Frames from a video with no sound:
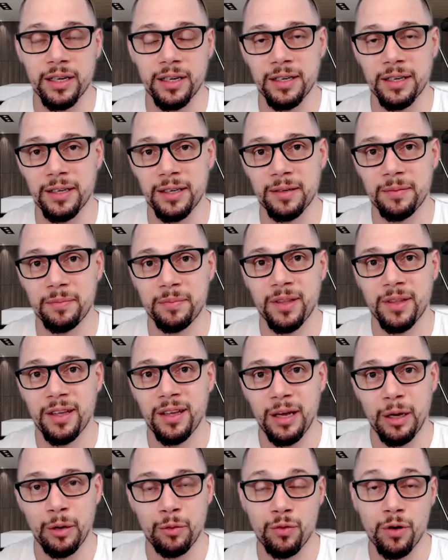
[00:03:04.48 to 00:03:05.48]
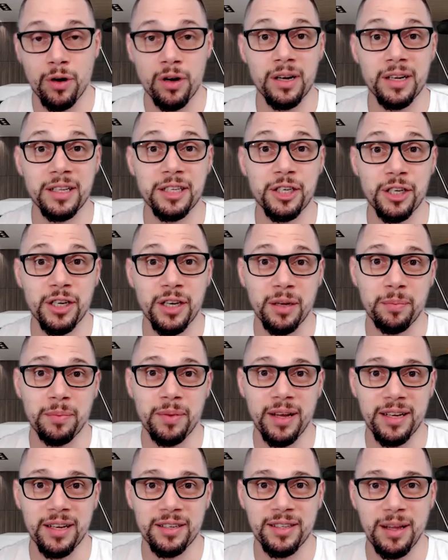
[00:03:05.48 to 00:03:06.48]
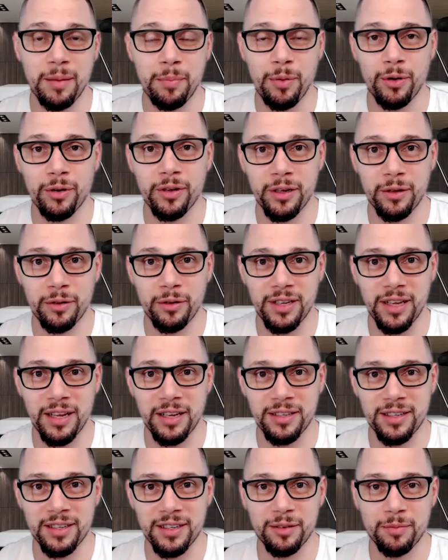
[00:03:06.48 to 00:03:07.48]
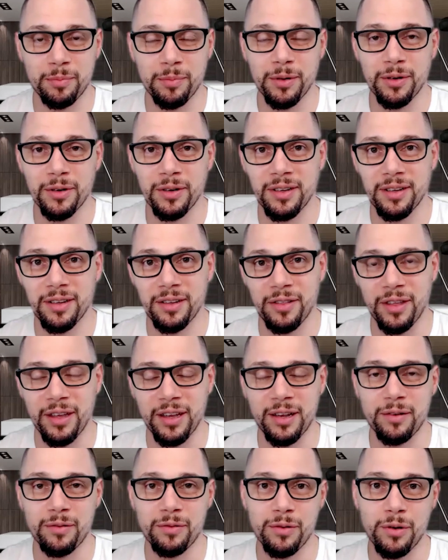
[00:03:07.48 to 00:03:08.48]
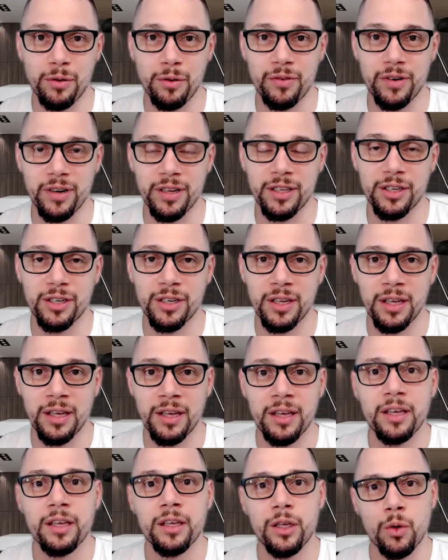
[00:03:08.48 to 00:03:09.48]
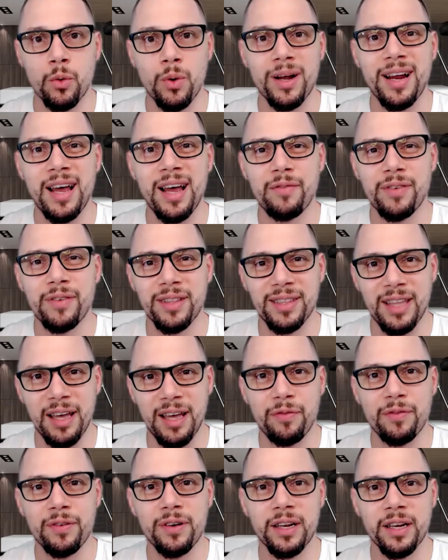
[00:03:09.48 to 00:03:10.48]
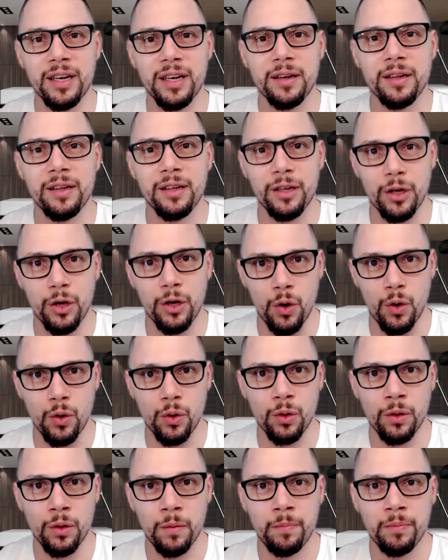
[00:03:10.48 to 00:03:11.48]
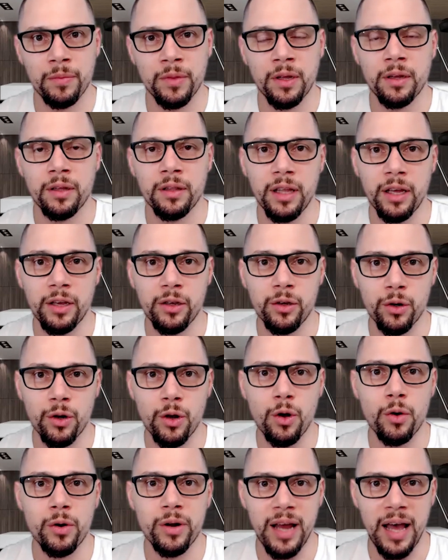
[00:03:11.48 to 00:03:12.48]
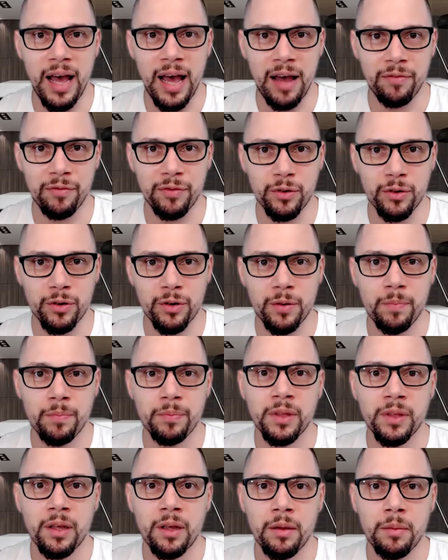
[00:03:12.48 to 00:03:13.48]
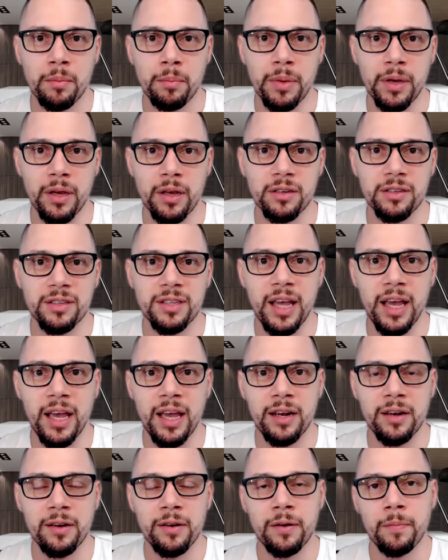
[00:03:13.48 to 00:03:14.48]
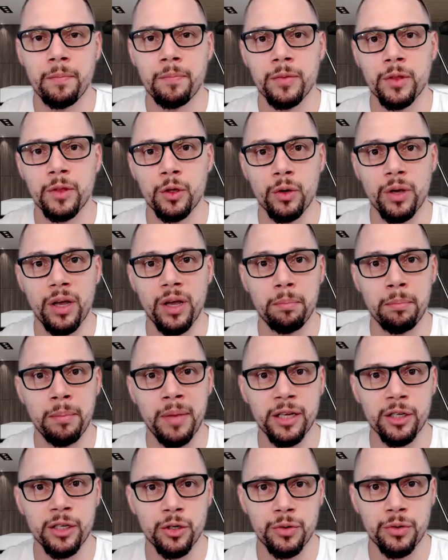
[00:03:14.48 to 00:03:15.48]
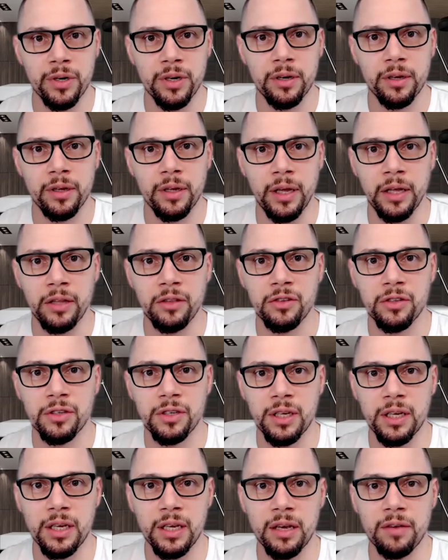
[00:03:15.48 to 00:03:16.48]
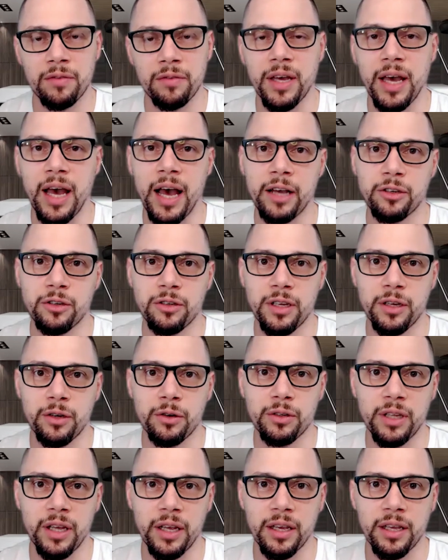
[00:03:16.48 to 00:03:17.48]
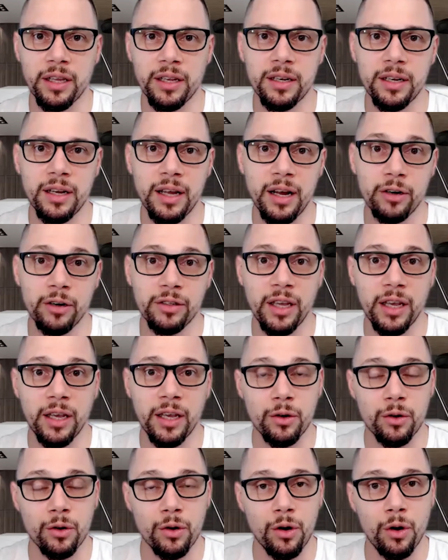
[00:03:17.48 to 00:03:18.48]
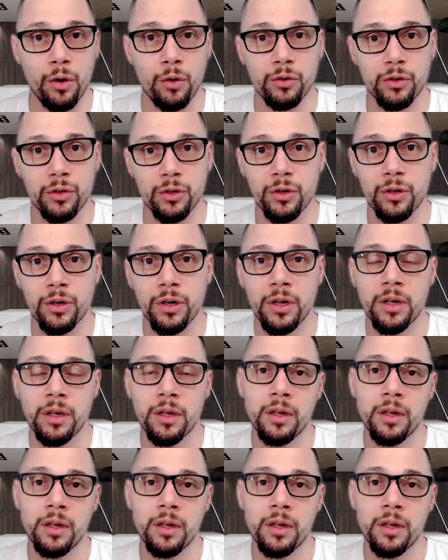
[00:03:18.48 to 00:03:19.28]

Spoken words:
a rudderless ship, as Napoleon Hill says in his book, Think and Grow Rich. You want to have a definite goal that you're going after, because then you can measure it and see if the actions that you're taking are taking you closer